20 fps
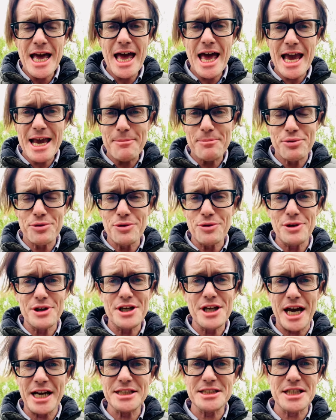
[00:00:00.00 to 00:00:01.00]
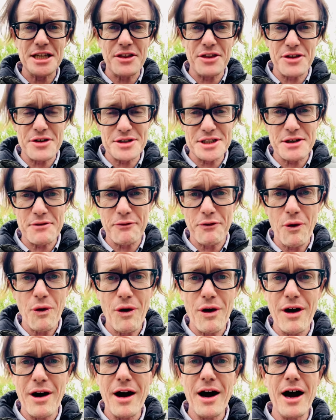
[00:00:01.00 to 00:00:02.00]
April
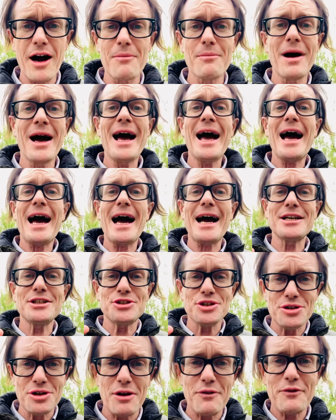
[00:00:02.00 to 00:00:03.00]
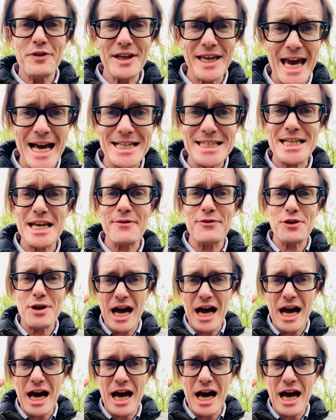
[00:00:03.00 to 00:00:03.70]
1934. And do not forget, if you